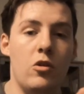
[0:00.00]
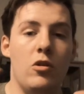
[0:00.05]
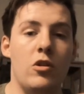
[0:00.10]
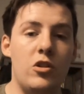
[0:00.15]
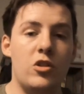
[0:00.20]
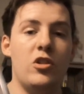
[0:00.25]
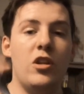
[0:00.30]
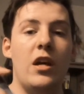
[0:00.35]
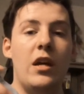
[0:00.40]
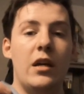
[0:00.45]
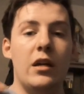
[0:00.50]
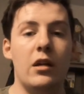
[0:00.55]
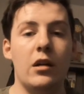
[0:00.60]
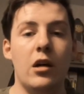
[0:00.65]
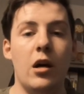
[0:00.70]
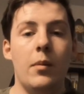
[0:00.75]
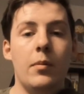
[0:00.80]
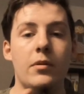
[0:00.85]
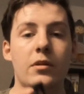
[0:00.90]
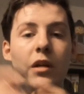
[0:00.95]
You can shake it
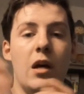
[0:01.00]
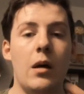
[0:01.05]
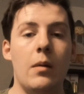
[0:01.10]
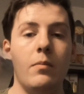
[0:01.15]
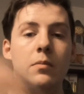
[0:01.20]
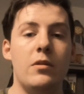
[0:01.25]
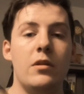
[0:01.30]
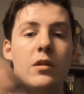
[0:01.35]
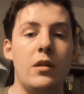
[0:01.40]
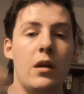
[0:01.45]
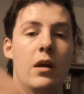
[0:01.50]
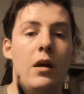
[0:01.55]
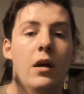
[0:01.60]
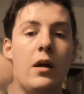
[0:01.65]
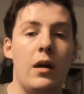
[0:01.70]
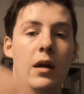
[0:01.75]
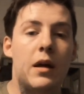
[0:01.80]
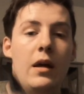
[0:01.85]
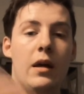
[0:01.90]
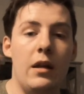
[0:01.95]
a couple times,
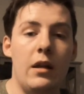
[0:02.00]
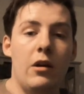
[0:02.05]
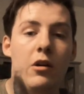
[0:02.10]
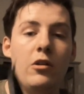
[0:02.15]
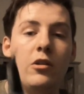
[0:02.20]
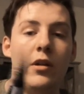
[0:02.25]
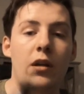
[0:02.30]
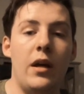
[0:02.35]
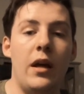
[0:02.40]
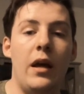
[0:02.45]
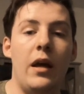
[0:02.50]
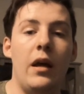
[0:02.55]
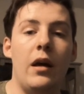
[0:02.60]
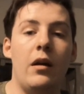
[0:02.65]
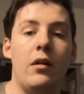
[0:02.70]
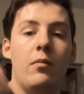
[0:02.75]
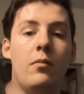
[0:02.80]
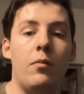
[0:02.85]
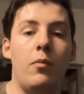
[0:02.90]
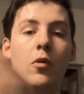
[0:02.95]
hit it on your
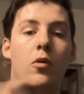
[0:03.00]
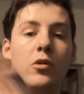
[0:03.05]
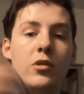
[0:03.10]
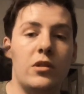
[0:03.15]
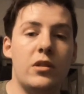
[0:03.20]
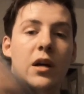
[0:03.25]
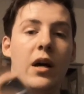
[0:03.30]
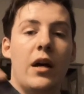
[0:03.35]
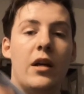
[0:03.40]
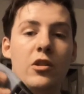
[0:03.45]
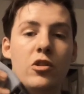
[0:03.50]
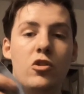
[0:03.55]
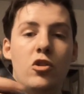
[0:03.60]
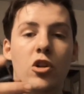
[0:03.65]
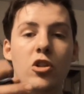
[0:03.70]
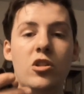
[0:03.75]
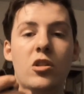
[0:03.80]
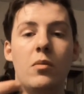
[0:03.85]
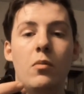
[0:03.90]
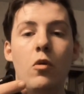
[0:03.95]
hand, both sides,
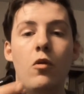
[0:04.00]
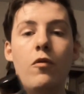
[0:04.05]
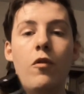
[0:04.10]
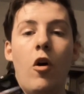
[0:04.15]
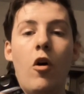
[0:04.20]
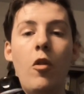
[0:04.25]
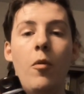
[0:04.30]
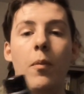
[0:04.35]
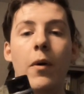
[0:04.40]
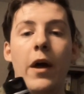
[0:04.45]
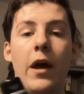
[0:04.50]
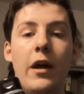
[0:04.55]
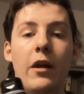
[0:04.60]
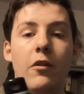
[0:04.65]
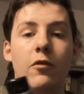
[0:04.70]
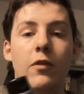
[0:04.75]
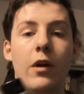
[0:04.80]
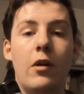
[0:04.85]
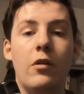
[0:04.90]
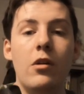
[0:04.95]
just to move all the
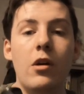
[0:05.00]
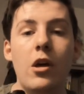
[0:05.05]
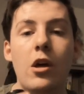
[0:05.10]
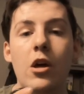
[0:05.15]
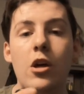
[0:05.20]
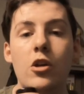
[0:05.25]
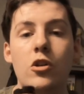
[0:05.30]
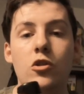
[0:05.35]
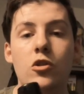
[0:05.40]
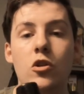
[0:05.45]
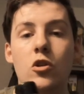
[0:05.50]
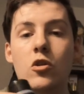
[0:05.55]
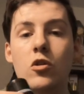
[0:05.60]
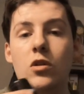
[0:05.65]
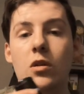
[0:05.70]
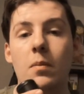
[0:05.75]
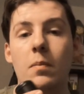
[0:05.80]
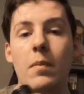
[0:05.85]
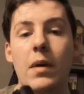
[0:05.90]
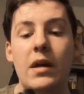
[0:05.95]
paint around, so
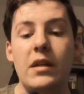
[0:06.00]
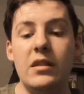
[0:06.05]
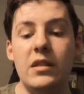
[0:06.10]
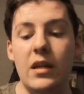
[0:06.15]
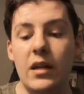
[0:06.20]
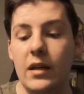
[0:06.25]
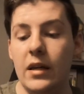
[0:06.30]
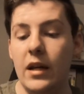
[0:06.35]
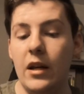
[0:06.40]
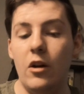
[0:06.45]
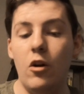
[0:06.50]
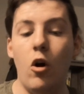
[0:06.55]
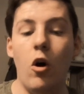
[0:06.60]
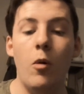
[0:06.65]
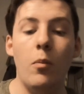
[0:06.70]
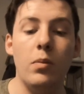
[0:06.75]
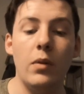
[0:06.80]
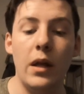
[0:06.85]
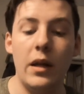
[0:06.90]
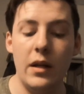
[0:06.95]
you can mix it, get it
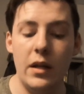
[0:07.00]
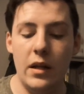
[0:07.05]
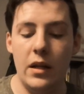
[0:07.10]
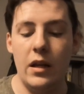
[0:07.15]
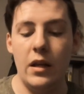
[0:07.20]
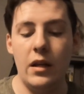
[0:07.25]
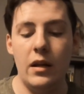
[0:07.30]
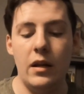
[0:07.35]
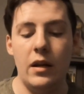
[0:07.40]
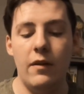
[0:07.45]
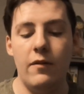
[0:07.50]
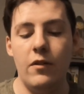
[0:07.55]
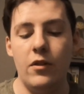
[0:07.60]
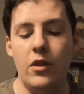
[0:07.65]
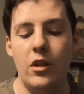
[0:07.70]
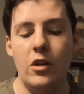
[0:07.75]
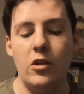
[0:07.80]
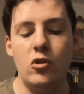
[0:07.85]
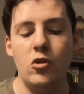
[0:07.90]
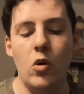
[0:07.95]
all blended in and
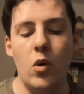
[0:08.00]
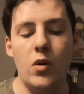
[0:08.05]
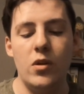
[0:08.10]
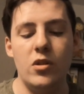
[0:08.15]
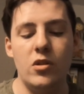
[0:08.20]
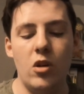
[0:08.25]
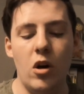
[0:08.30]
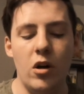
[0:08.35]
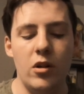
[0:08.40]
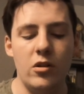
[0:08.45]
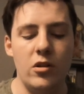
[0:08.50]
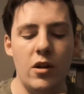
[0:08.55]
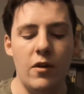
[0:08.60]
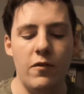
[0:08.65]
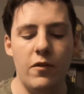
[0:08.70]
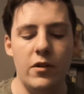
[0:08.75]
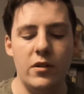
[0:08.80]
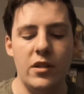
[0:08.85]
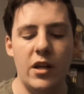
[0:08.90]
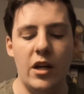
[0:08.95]
everything, so it's not
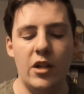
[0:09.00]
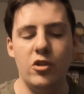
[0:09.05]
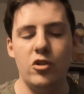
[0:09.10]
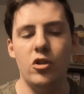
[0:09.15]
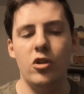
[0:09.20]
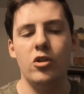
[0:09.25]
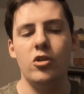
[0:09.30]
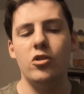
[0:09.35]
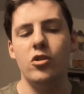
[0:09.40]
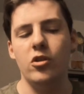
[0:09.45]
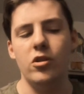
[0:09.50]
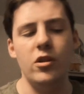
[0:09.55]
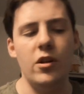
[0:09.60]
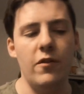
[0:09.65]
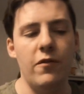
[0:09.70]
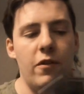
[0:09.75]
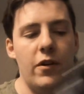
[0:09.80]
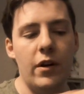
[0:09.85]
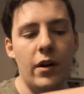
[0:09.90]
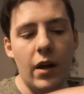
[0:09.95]
different textures or
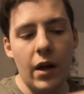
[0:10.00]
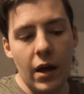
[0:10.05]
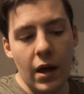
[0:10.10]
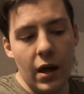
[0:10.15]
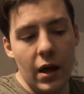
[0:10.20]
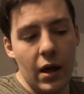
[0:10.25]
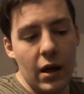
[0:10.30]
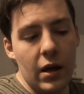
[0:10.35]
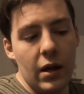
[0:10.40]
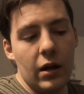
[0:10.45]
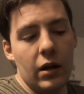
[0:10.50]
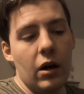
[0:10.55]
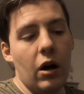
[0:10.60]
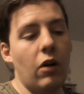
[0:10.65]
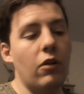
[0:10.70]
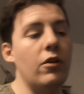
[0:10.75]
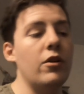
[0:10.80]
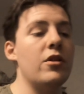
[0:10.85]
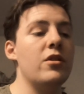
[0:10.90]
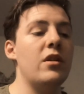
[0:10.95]
different
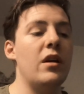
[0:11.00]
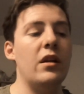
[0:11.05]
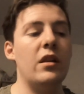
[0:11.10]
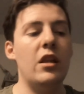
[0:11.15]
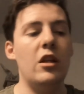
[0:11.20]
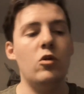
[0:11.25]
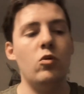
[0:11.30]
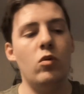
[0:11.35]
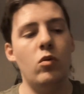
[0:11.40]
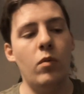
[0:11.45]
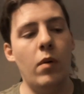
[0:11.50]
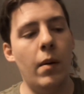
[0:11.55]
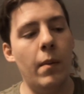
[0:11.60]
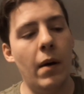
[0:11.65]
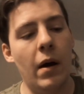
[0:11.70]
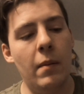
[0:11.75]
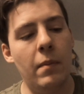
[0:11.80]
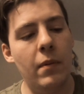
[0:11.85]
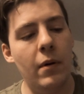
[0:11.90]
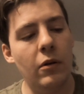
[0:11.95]
colors. Like this one
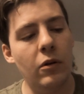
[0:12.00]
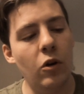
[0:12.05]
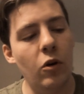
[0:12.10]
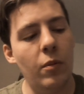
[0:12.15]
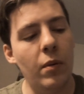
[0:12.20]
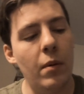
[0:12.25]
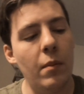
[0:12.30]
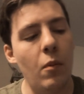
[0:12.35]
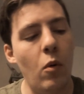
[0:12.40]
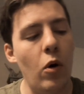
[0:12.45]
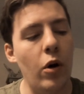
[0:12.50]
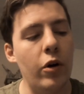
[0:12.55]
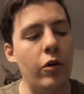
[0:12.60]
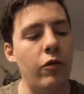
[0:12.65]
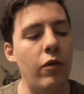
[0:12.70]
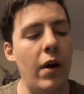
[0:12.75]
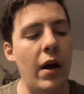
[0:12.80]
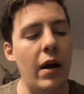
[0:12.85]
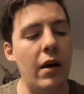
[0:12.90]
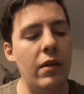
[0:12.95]
might be a little bit more
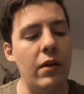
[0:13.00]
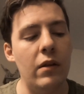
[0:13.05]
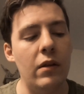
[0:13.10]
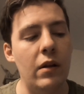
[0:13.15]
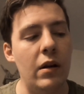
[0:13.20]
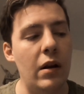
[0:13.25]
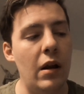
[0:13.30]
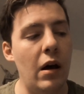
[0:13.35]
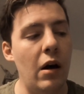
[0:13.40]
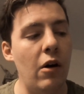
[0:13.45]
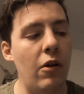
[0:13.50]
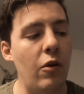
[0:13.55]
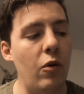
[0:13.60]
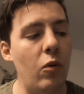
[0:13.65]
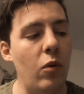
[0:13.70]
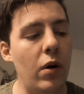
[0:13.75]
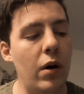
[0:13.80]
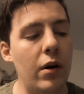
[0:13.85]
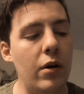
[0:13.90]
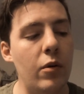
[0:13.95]
gray than the
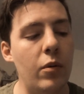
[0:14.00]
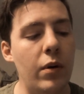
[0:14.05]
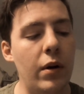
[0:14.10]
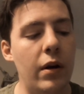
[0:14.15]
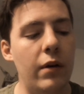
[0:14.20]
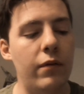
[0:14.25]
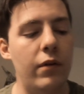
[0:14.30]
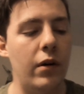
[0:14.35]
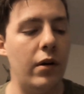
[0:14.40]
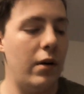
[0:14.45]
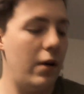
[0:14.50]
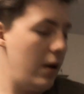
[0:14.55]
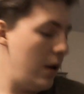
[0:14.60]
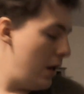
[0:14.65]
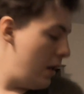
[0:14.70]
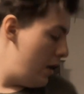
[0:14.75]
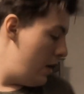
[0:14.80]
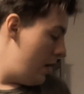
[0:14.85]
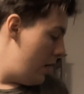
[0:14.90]
other one or whatever.